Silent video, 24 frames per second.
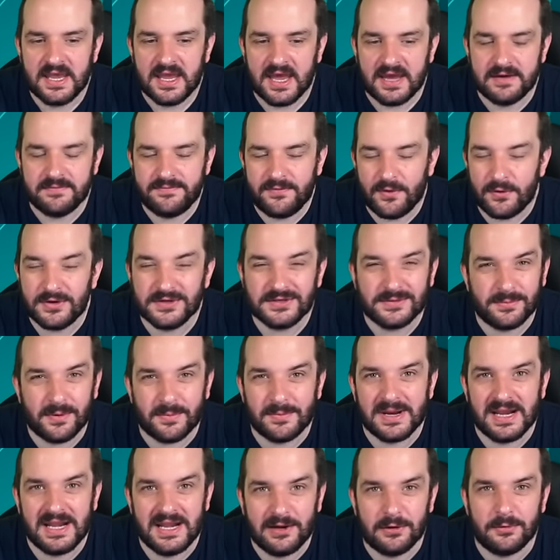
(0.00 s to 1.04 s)
And Forest are
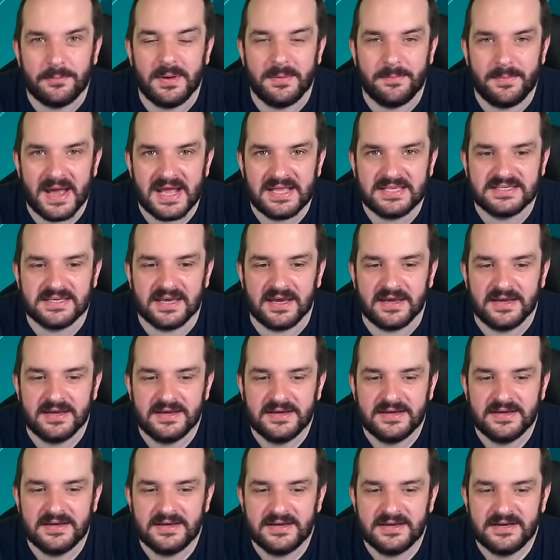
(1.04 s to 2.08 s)
probably a little bit better.
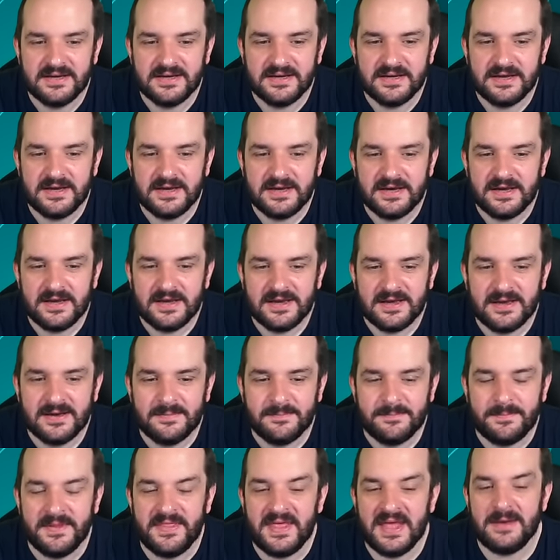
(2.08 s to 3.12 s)

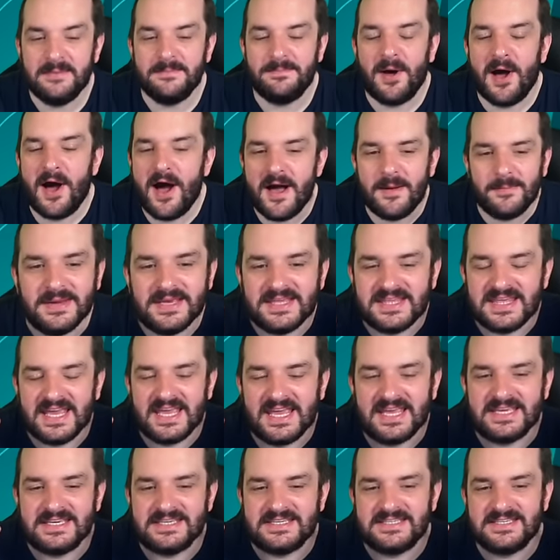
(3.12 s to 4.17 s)
But then part
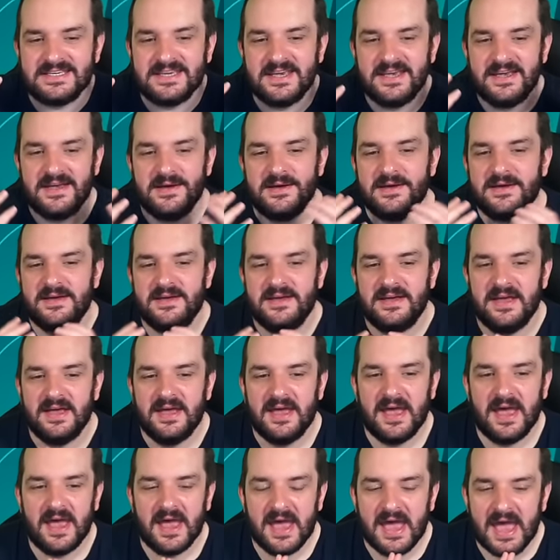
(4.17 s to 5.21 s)
thinks,
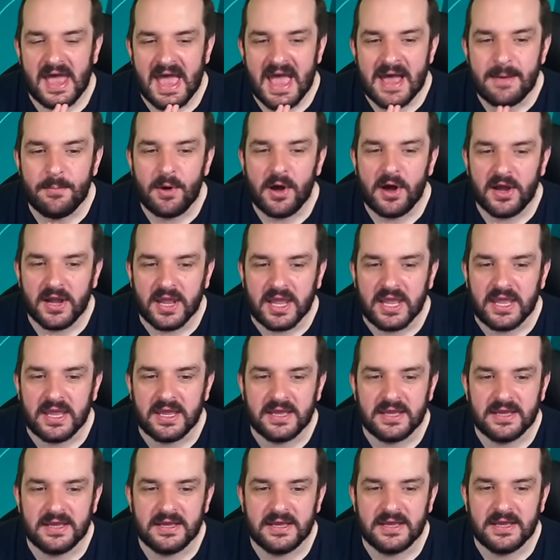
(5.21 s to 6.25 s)
am I
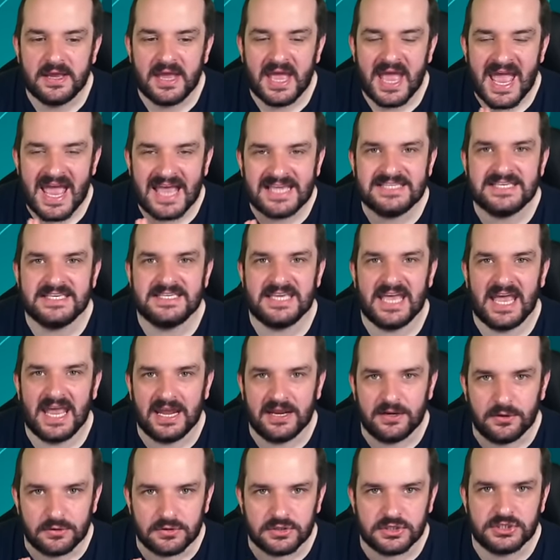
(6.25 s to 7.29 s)

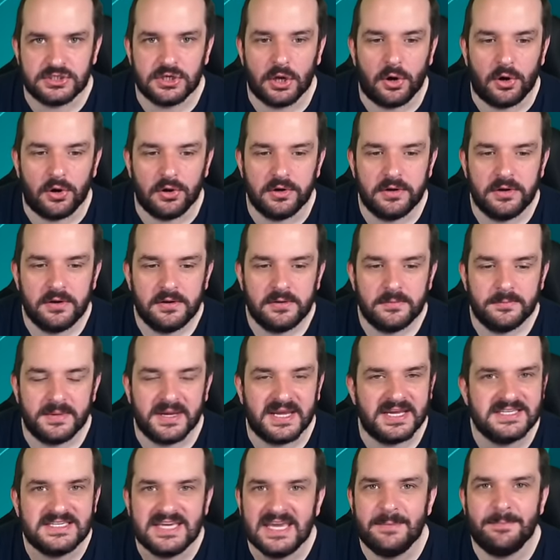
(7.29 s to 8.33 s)
hesitating on Son?
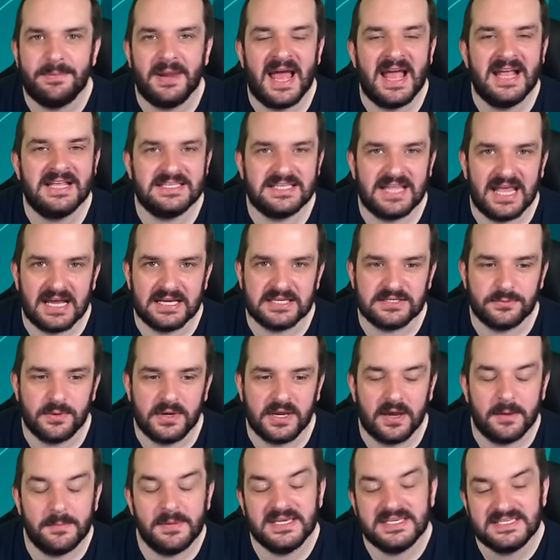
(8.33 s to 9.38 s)
Because he blanked last week.
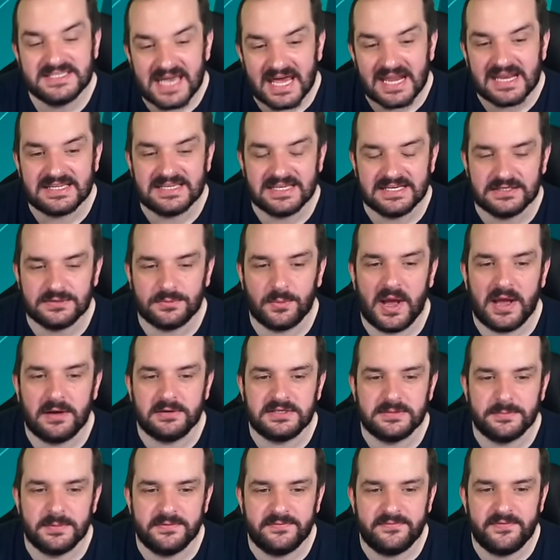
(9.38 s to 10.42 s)
I mean, Salah did as well, to
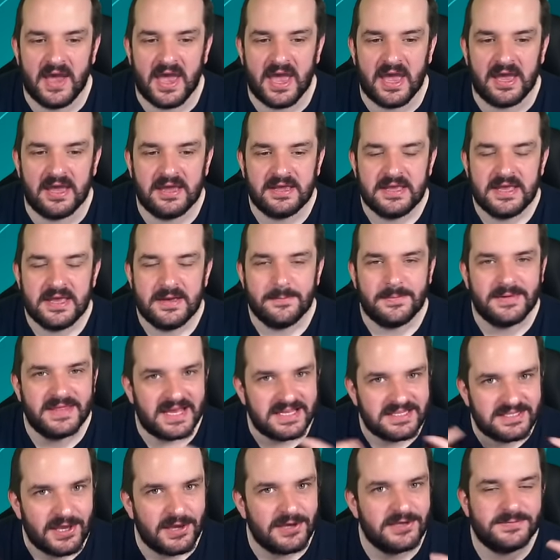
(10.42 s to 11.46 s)
be fair. But
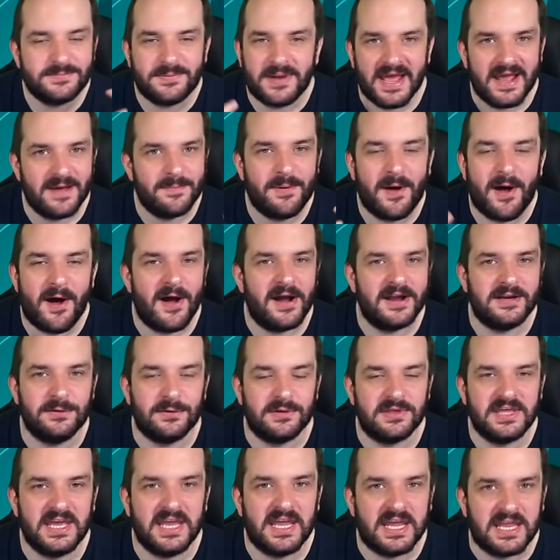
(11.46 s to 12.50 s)
that does play a part in your
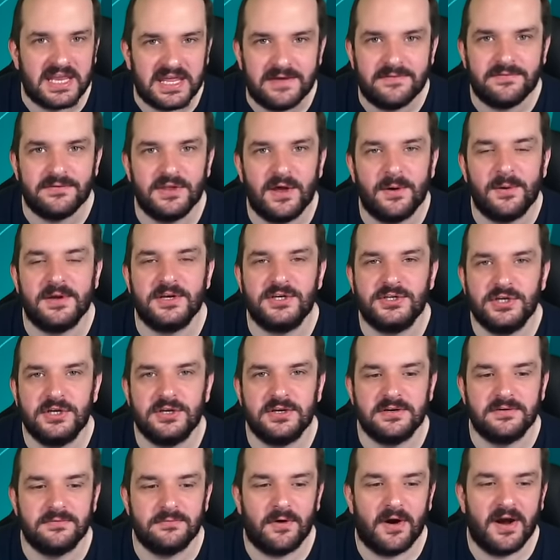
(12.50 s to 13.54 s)
thinking, even though it
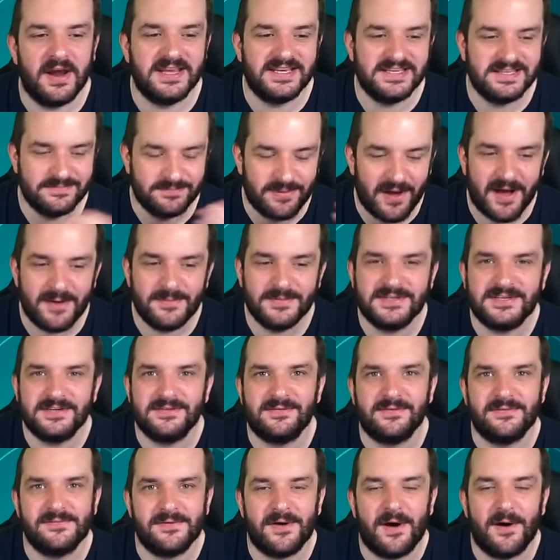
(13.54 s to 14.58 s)
shouldn't, right? Palmer's just
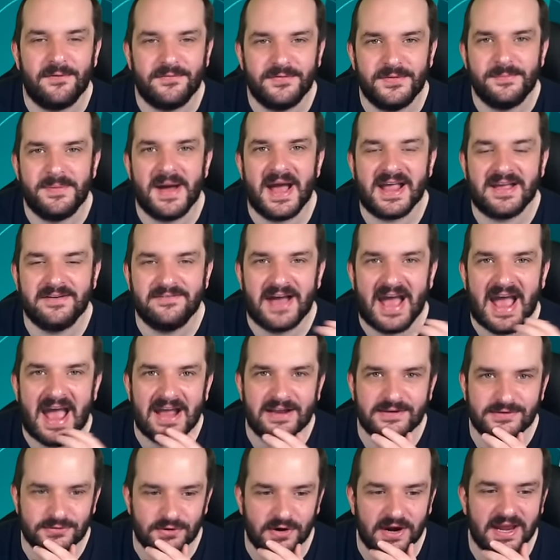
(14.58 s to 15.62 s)
off the back of a
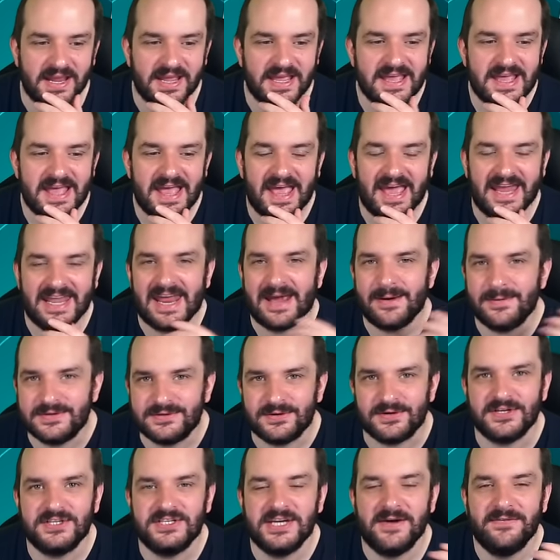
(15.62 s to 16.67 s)
hat-trick, and now he's
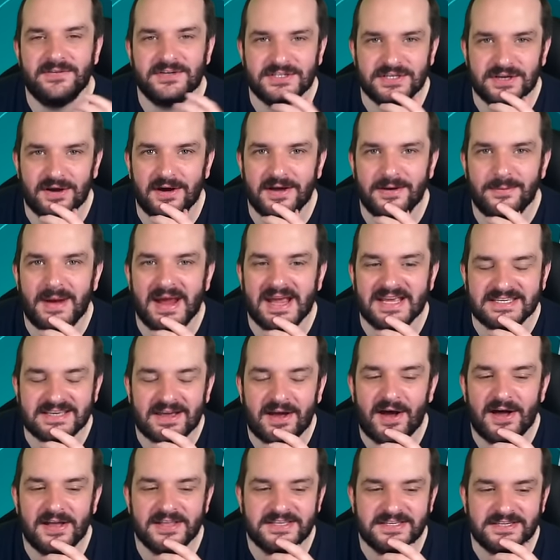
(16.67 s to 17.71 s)
got Sheffield United away. It's
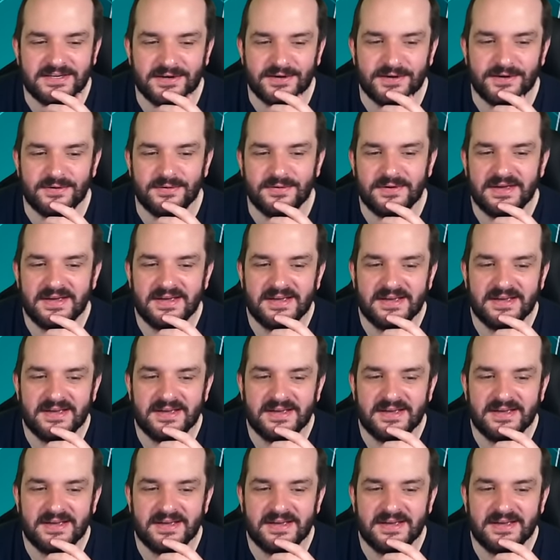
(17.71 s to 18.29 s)
hard to